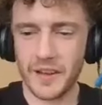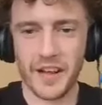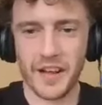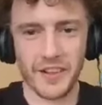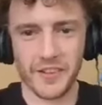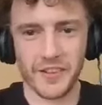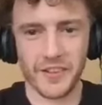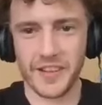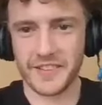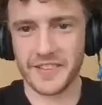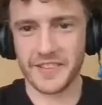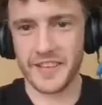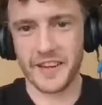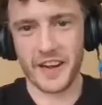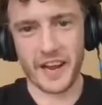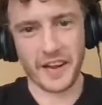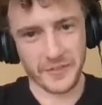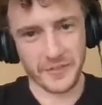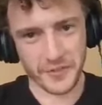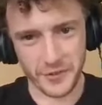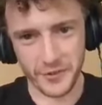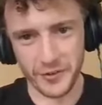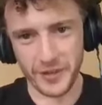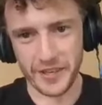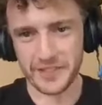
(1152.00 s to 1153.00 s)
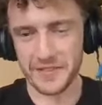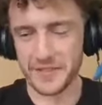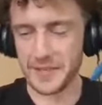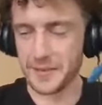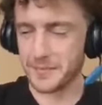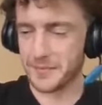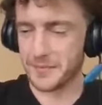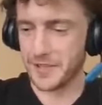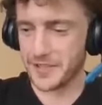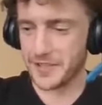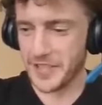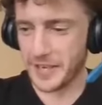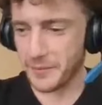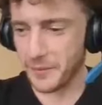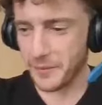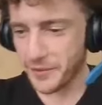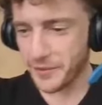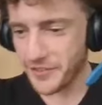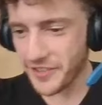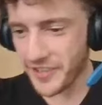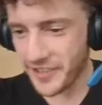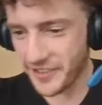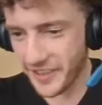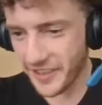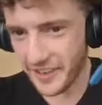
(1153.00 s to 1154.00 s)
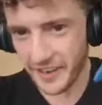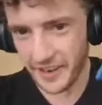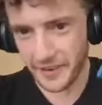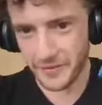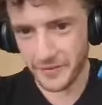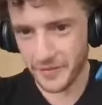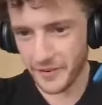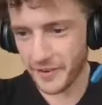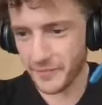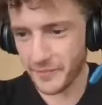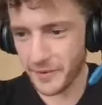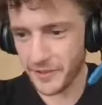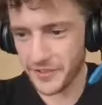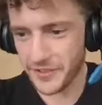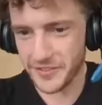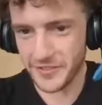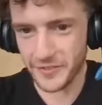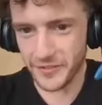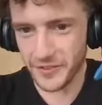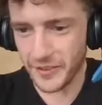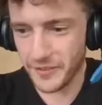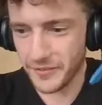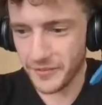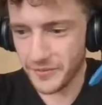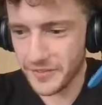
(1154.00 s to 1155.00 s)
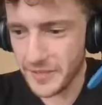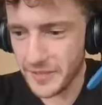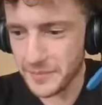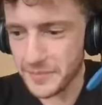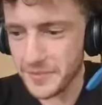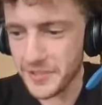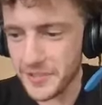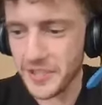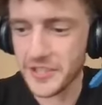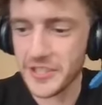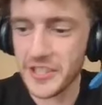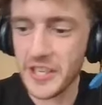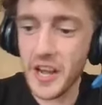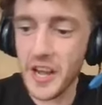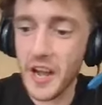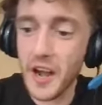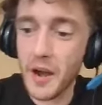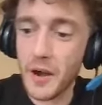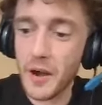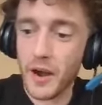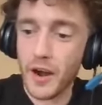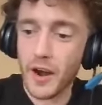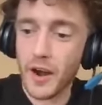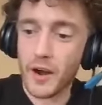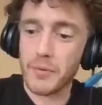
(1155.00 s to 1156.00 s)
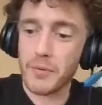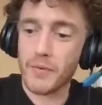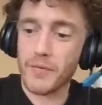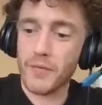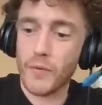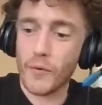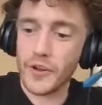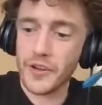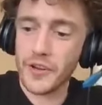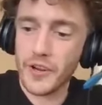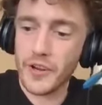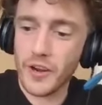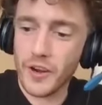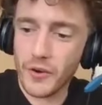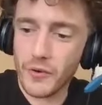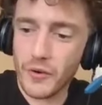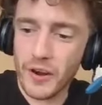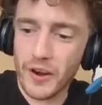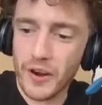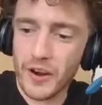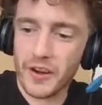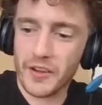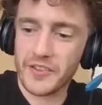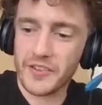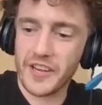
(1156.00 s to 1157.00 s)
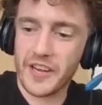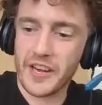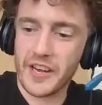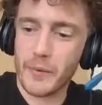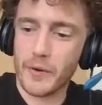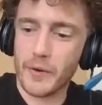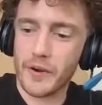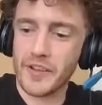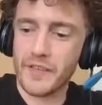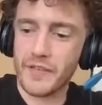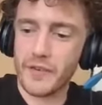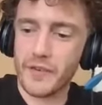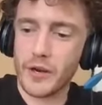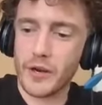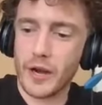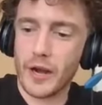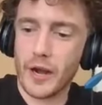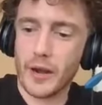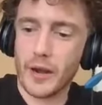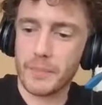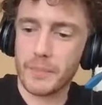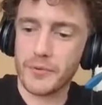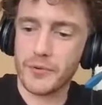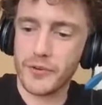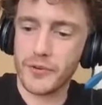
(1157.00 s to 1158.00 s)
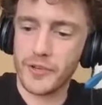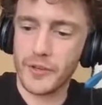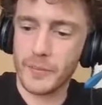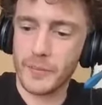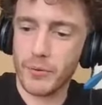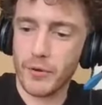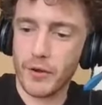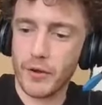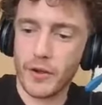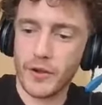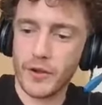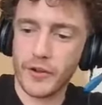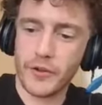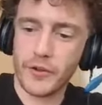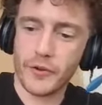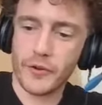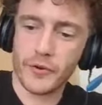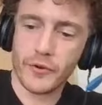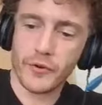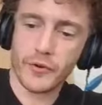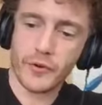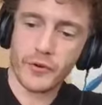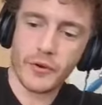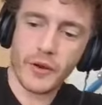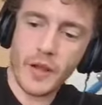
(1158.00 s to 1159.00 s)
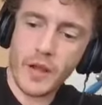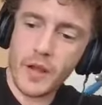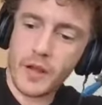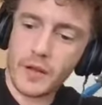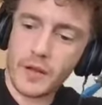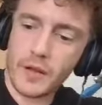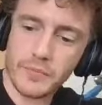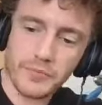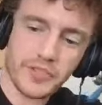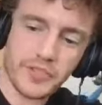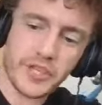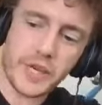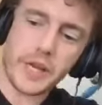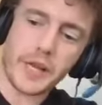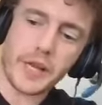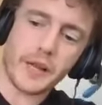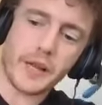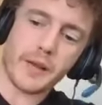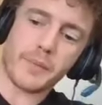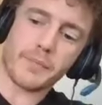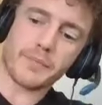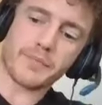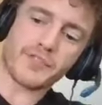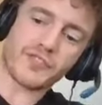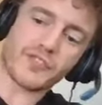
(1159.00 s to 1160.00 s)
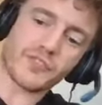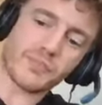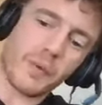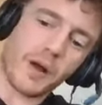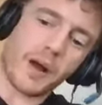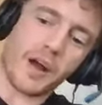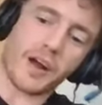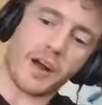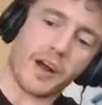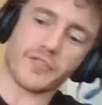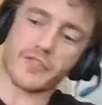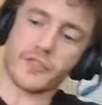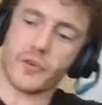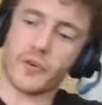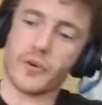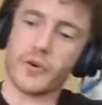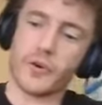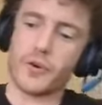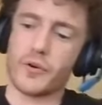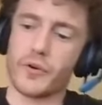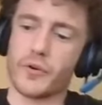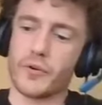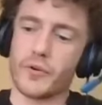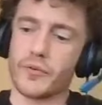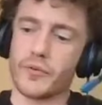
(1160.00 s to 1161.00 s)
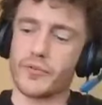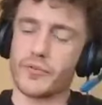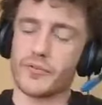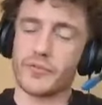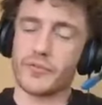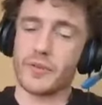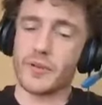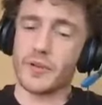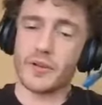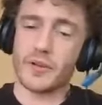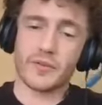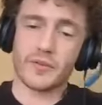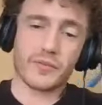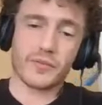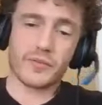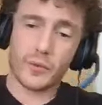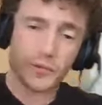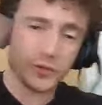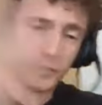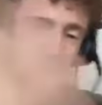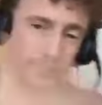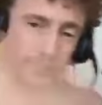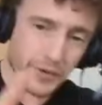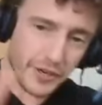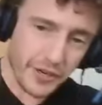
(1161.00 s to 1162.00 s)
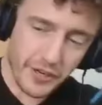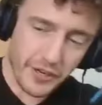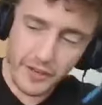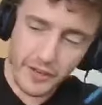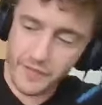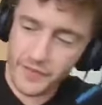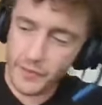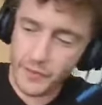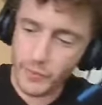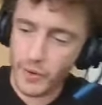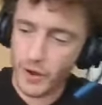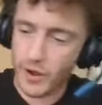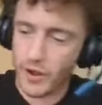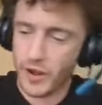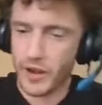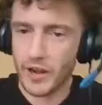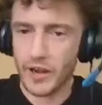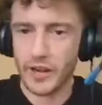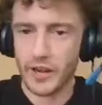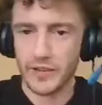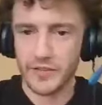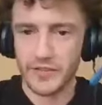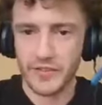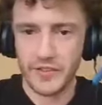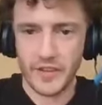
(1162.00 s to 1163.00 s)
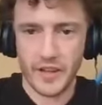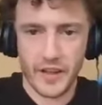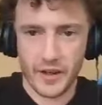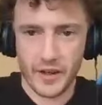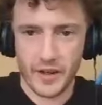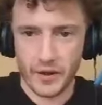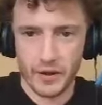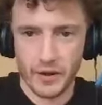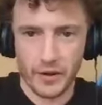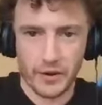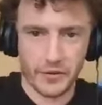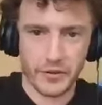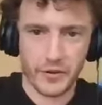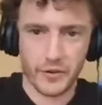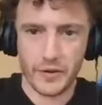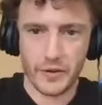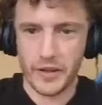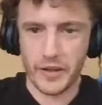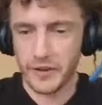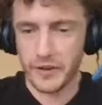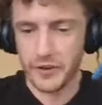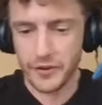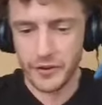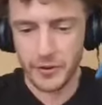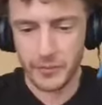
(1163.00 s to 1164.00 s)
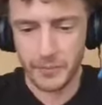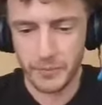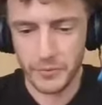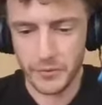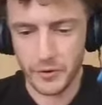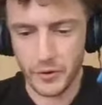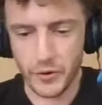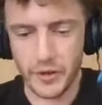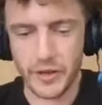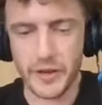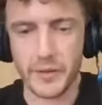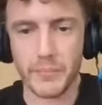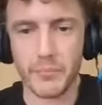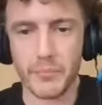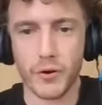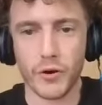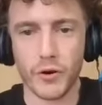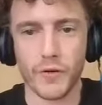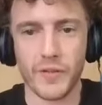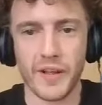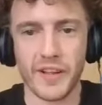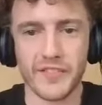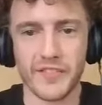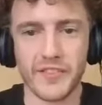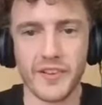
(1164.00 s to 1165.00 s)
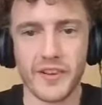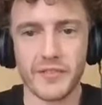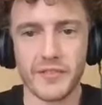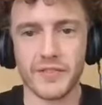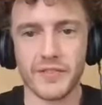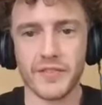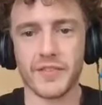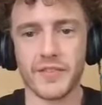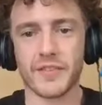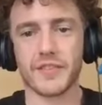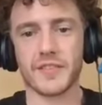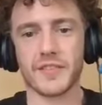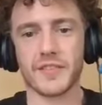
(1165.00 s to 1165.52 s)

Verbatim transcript: I like that. I do like deep dish. I will say that. I very much love deep dish. Uh, before you go, uh, Dan, I want to give you an opportunity to plug your gym sponsors, social media if you want. Yeah, go ahead. You could go ahead and plug all that stuff.